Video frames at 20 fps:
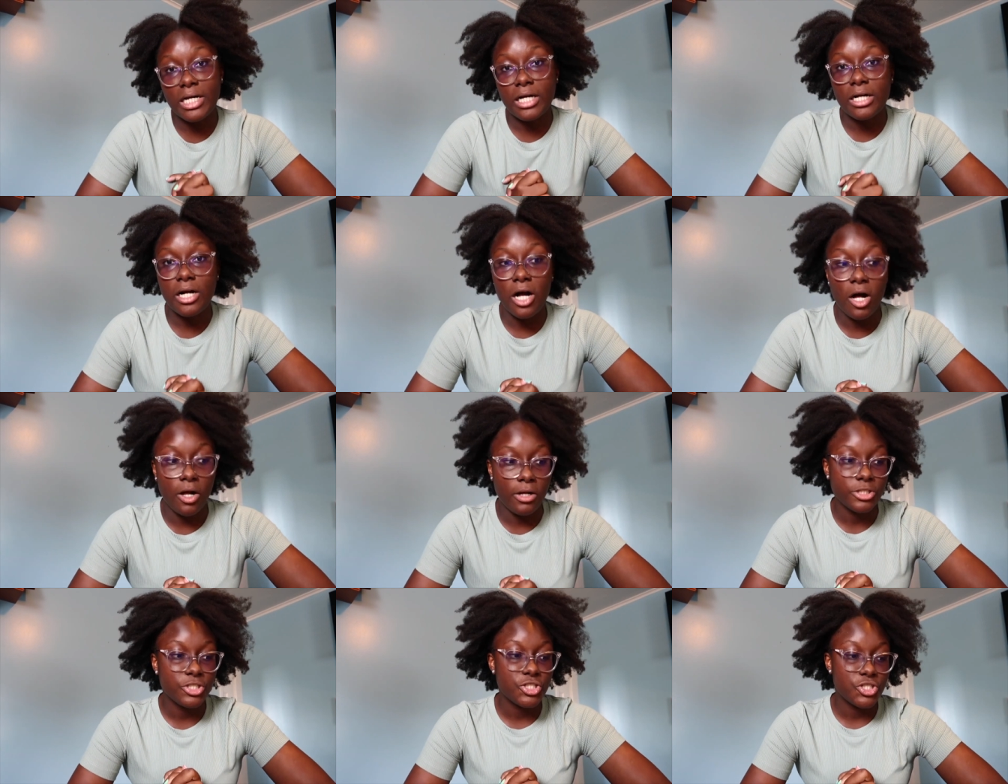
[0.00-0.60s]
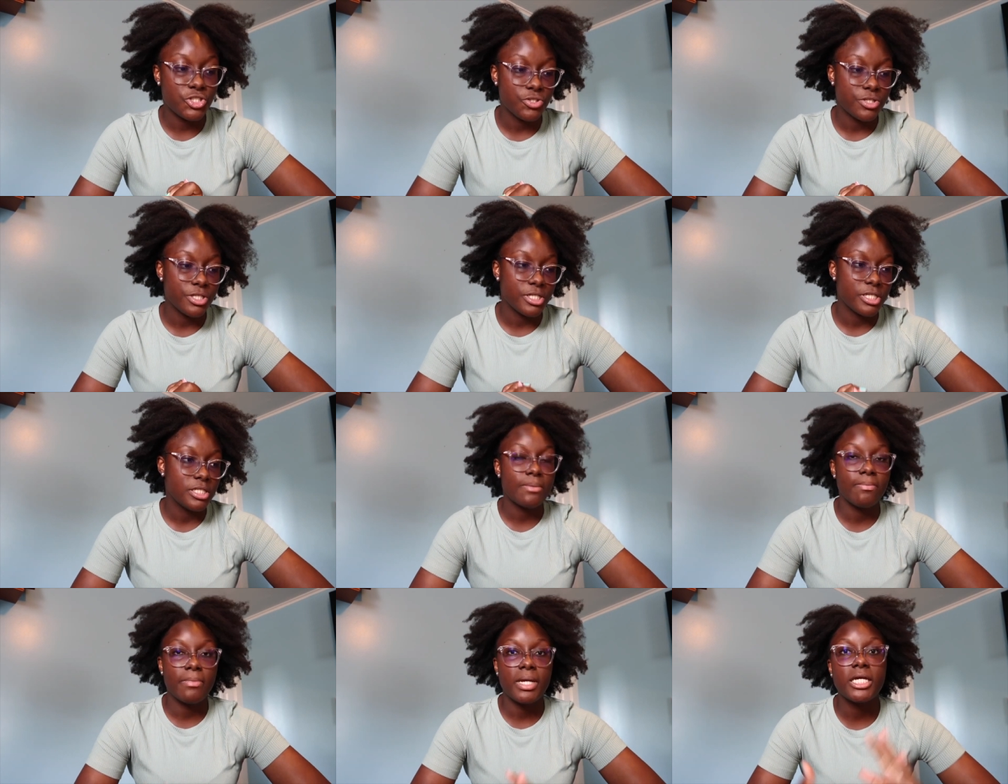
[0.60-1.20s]
a college
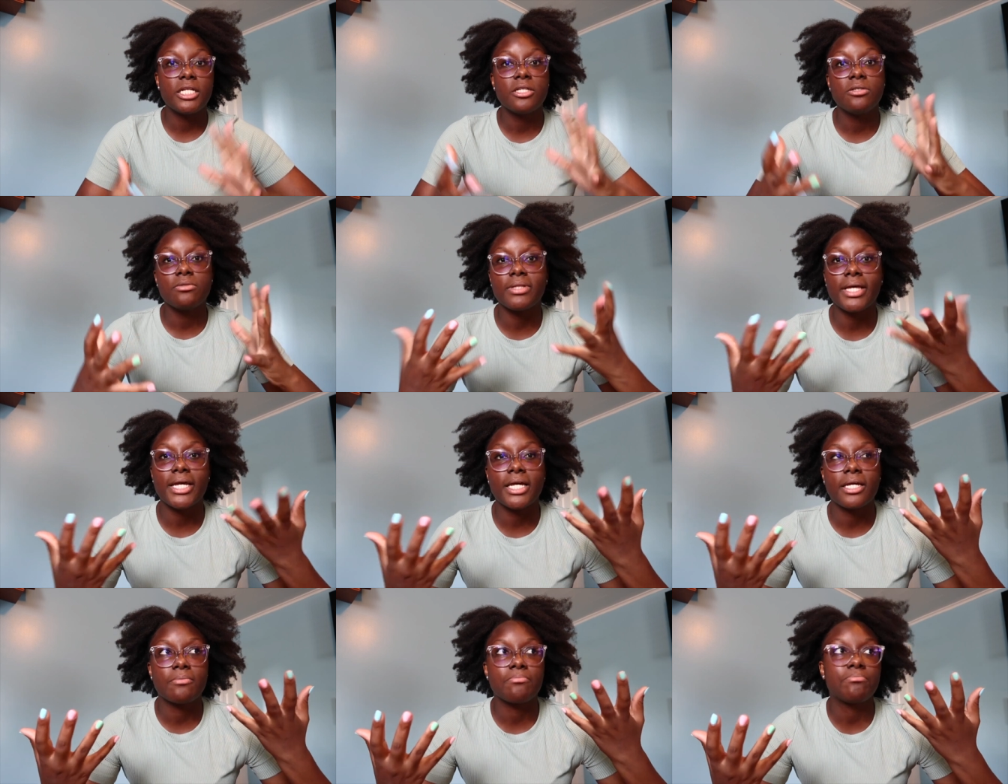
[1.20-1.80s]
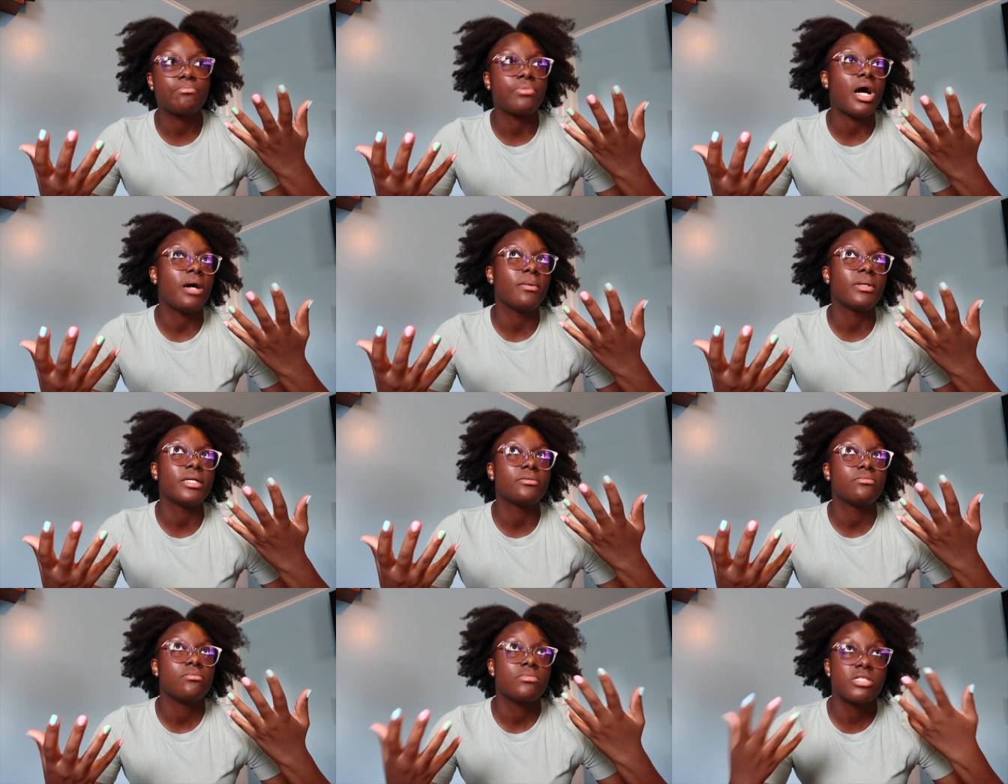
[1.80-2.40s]
student, the main
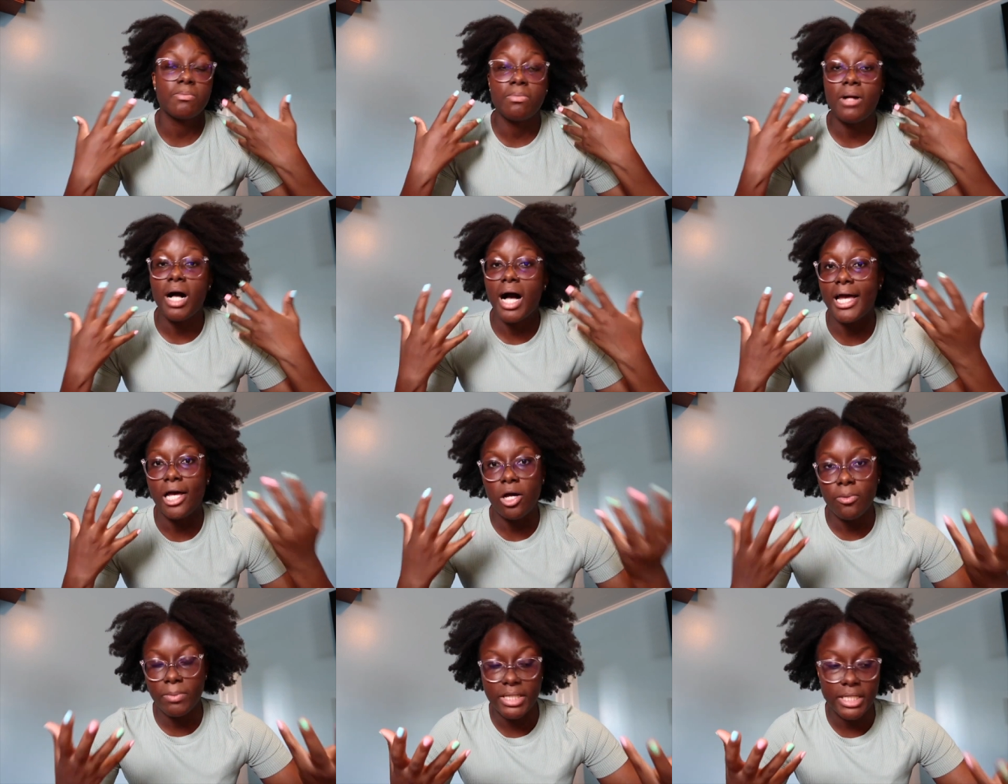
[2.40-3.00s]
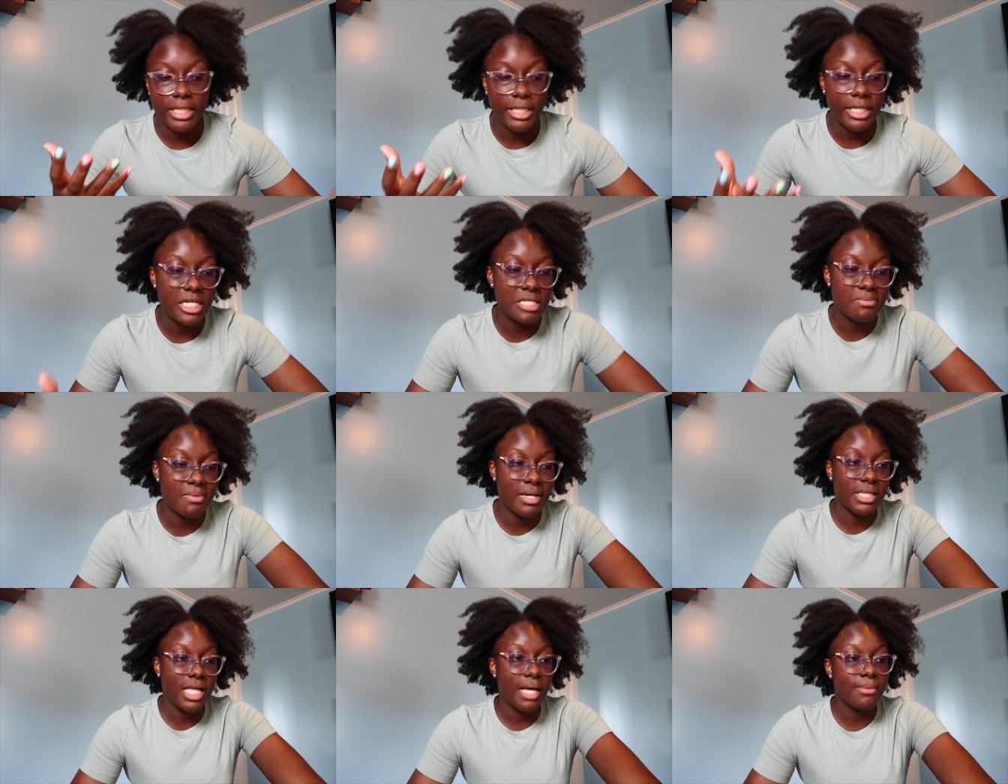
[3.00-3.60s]
probably supply I'll be needing
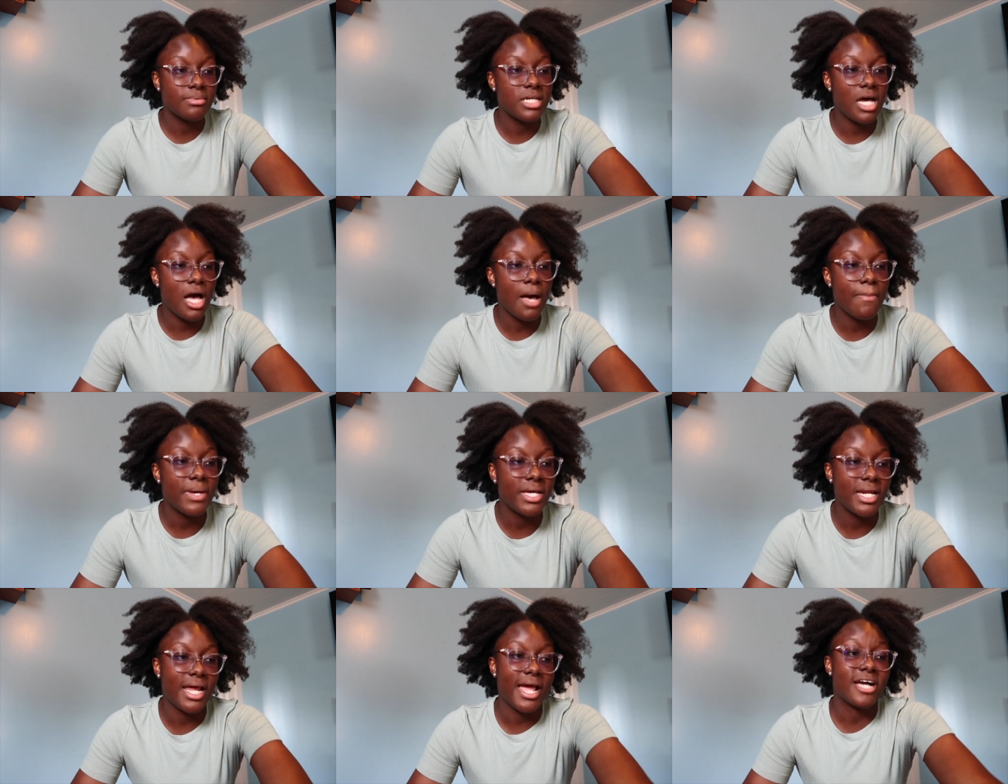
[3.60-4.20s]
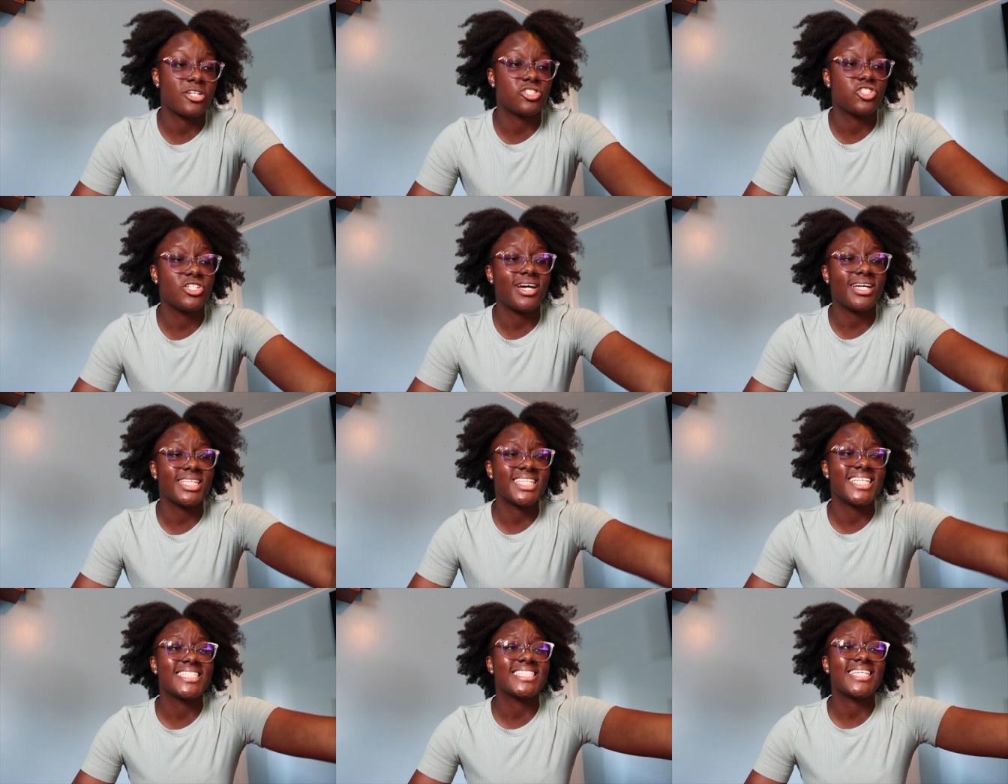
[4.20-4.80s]
is my laptop, and I actually
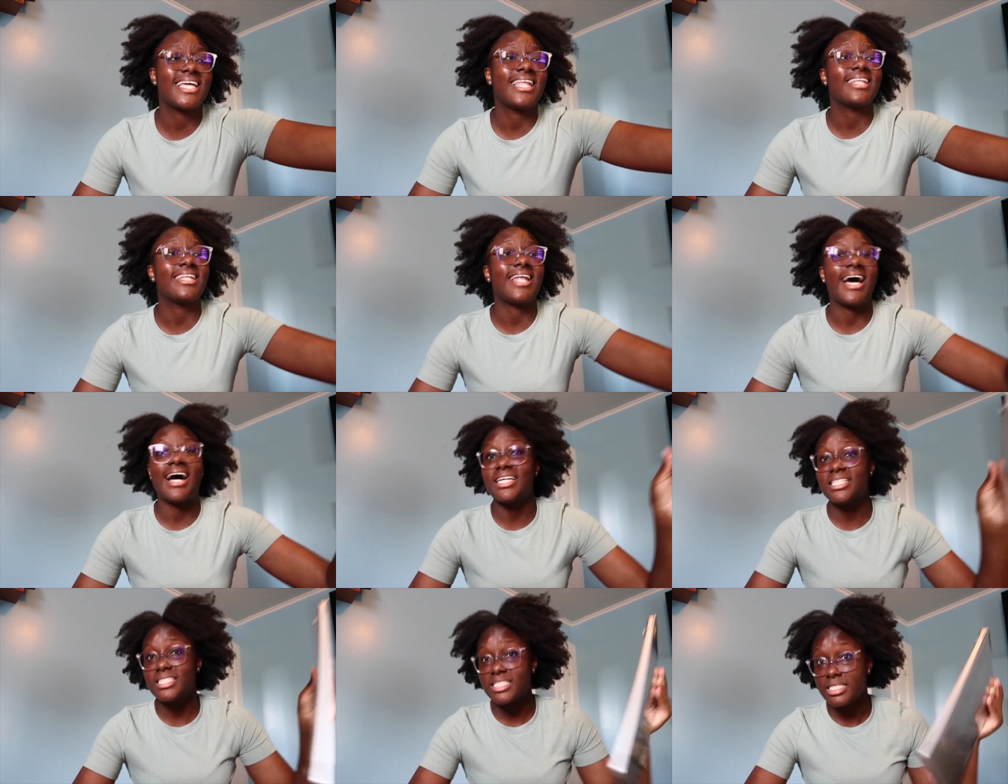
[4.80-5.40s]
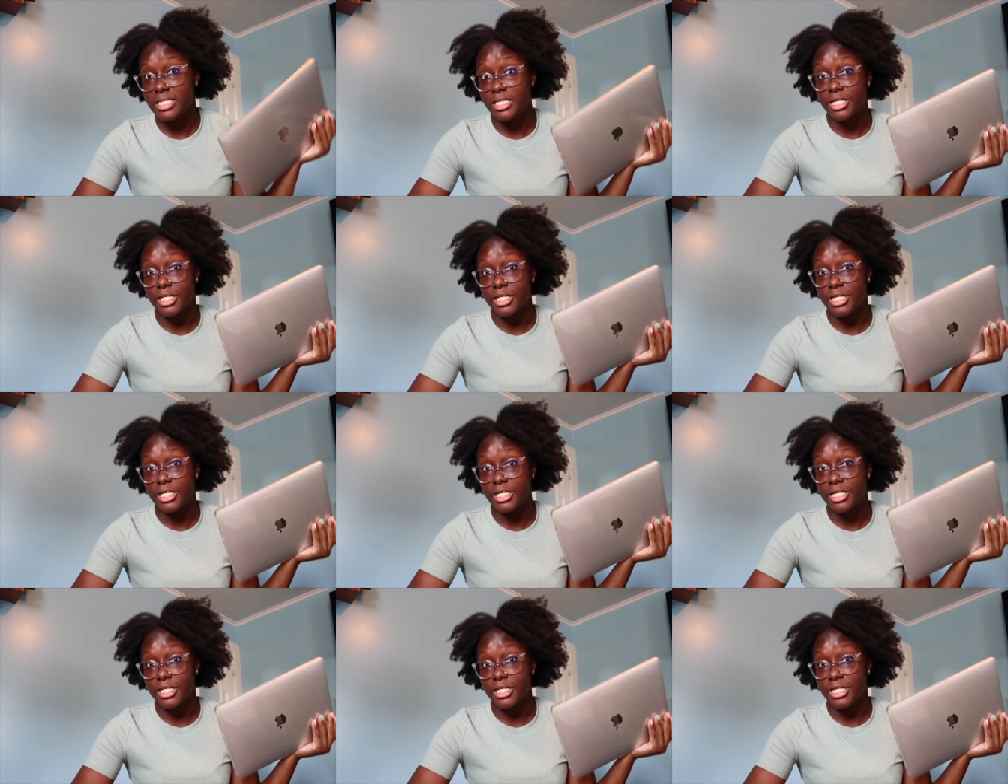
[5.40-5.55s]
got this last